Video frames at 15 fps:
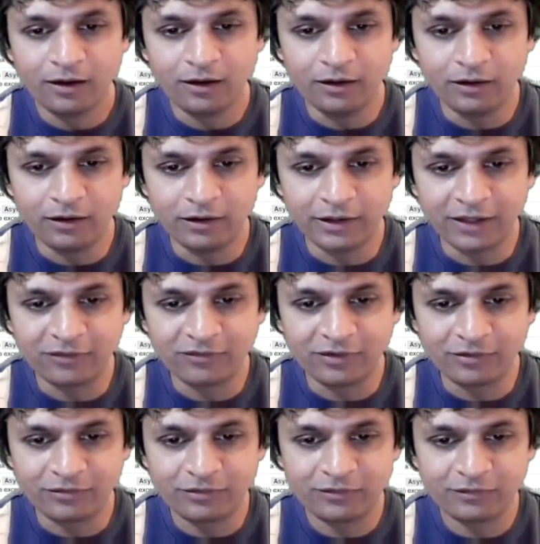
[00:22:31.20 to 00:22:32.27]

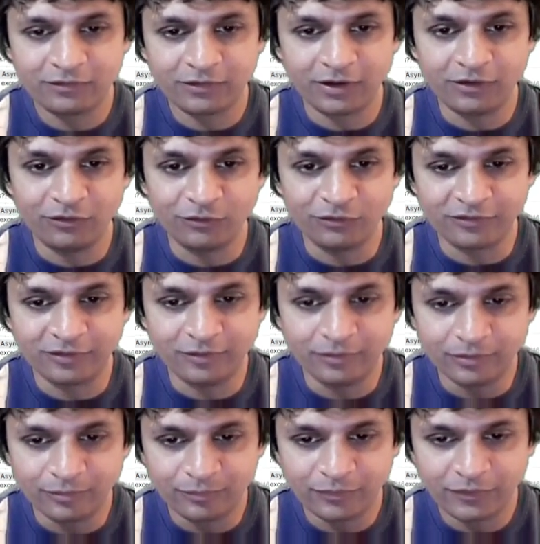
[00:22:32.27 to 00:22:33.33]
it uses
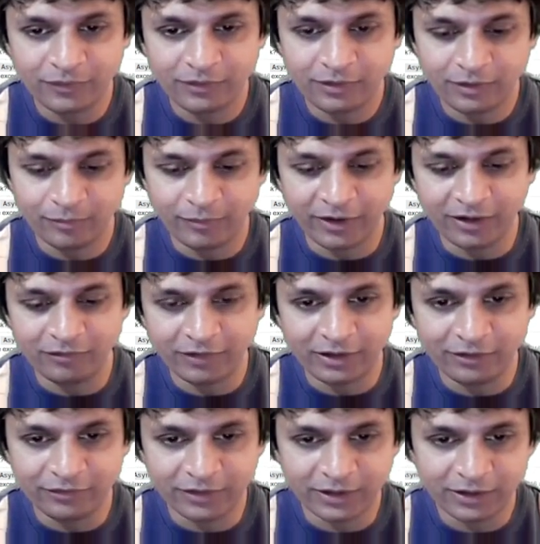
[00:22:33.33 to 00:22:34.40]
the brand
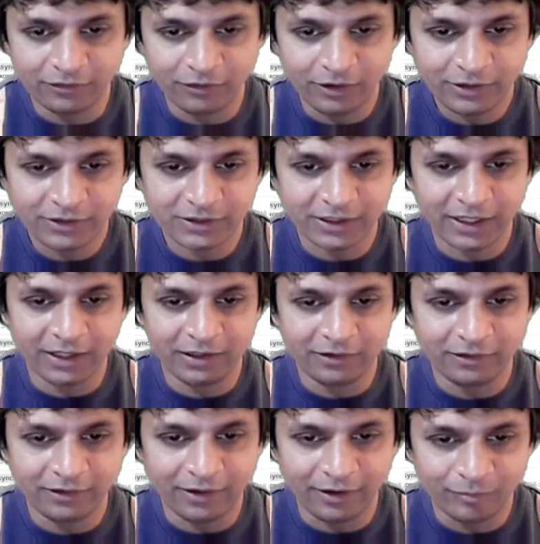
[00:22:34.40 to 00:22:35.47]
value that it got,
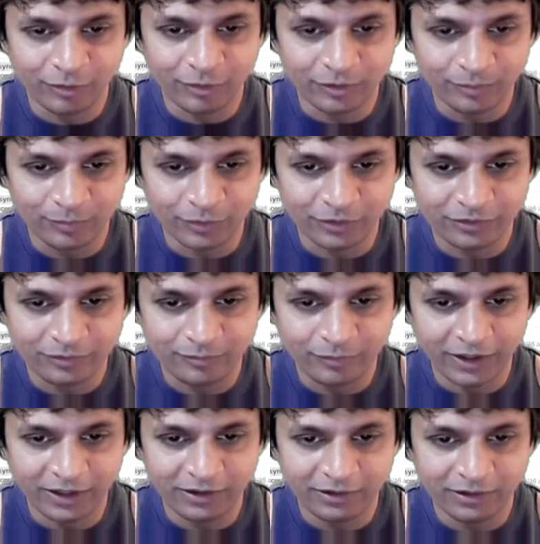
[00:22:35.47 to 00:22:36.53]
and now I'm going to put
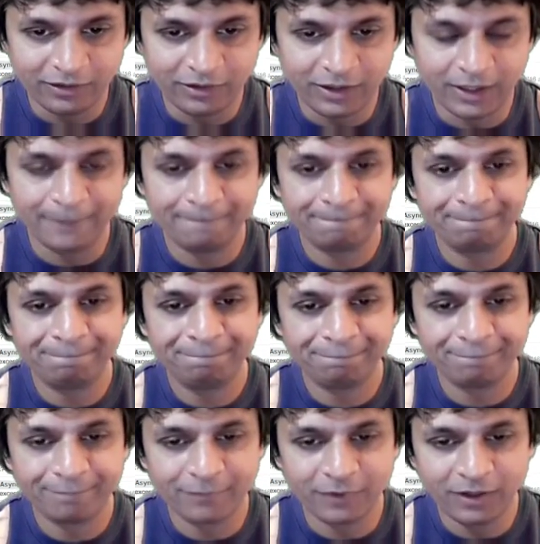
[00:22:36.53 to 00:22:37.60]
brand in there.
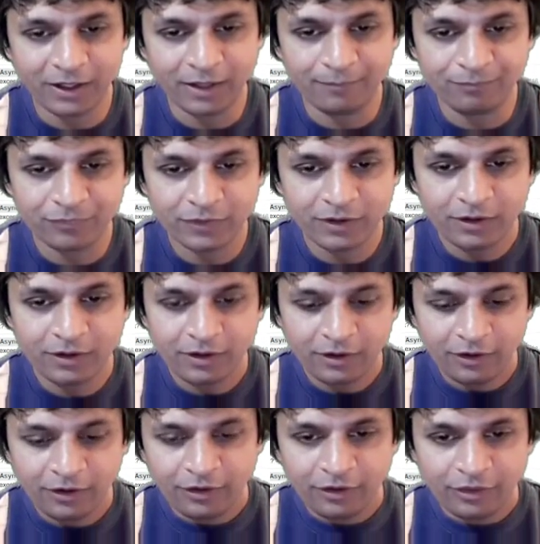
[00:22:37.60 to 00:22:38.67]
Okay.
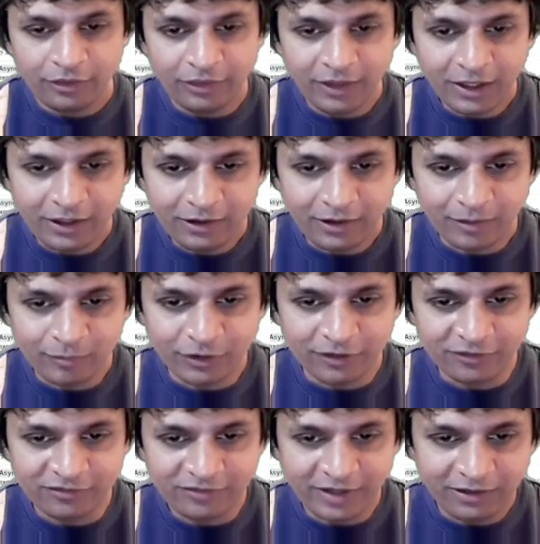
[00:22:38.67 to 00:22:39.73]
Then I'm going
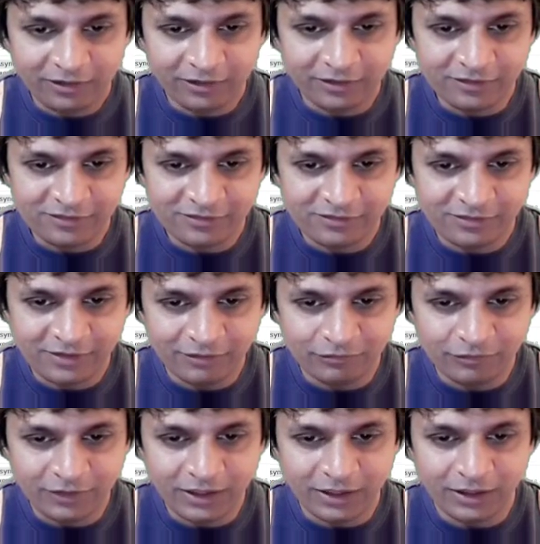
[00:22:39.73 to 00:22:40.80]
to send the
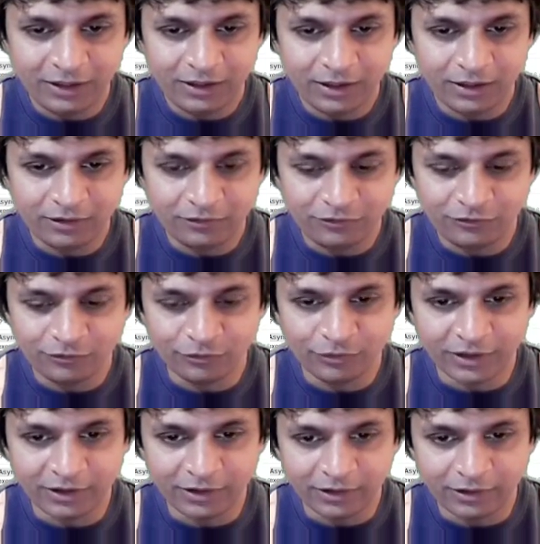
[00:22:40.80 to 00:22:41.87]
CV into
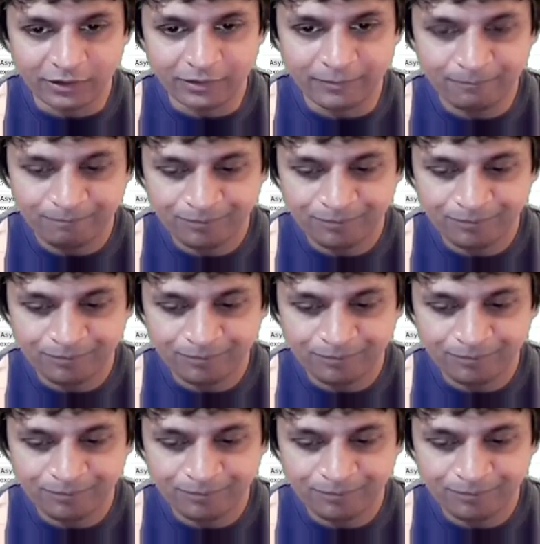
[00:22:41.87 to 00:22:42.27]
the